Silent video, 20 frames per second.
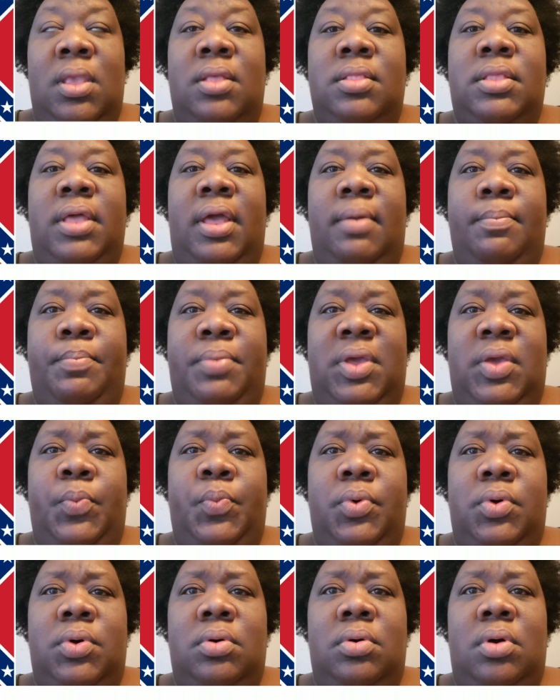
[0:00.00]
that
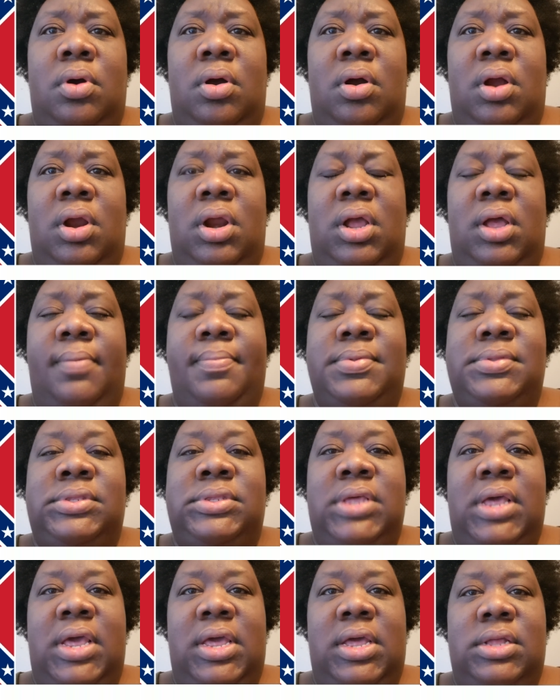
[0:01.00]
people are
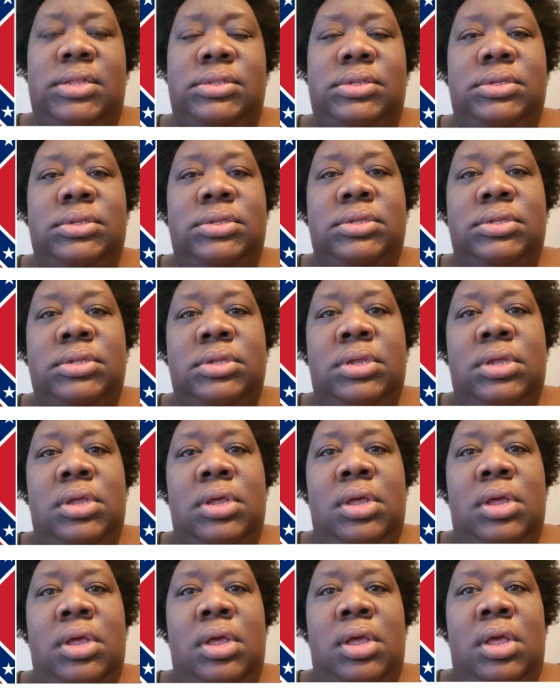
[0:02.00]
upset
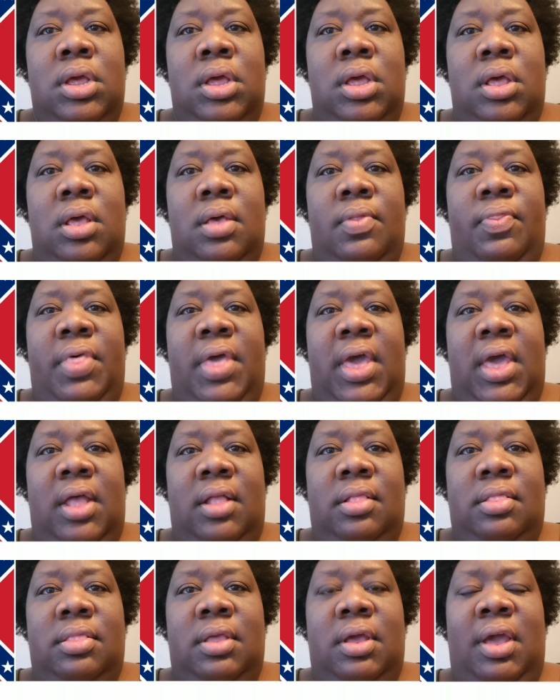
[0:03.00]

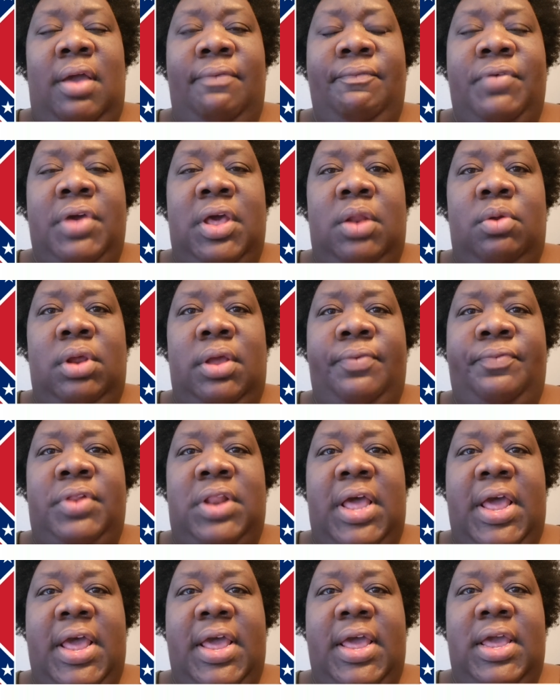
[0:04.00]
that the Confederate
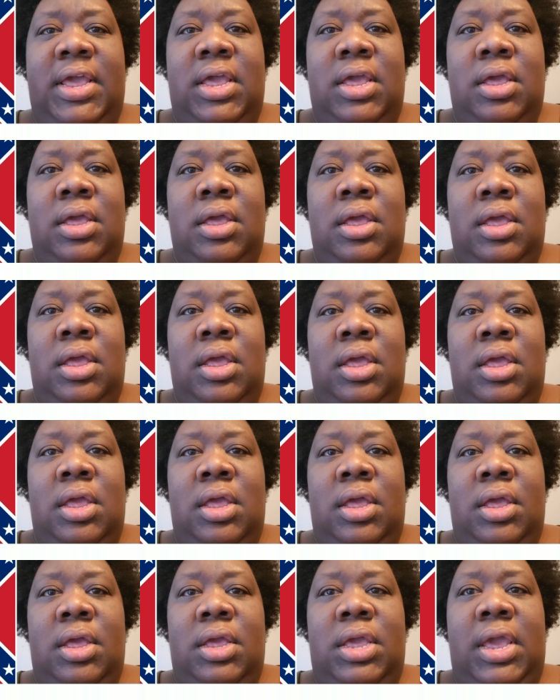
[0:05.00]
flag
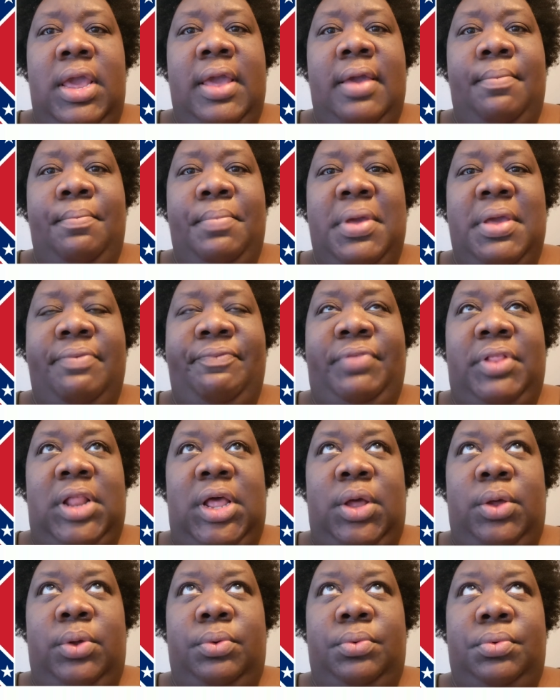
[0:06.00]
can't be
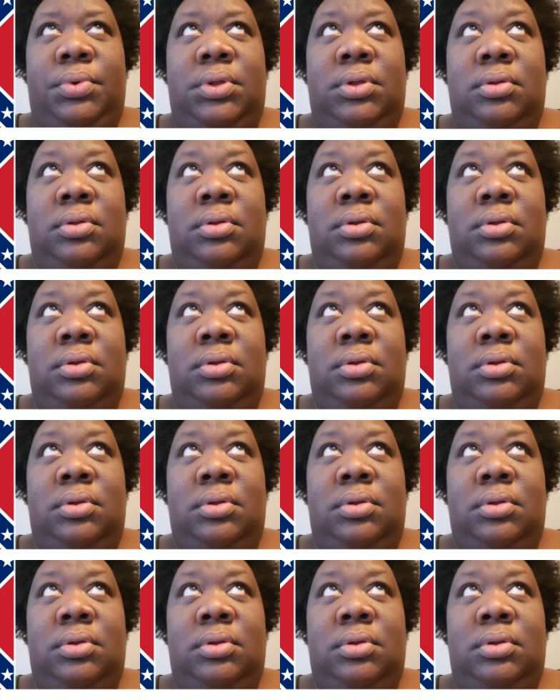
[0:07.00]
flown,